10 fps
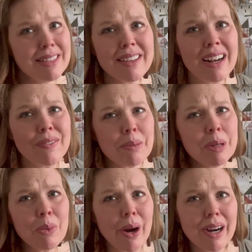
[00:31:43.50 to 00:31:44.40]
of her
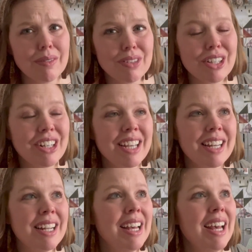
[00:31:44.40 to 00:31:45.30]
memoir of
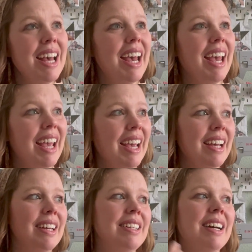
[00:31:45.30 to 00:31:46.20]
learning.
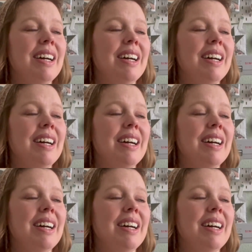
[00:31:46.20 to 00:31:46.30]
And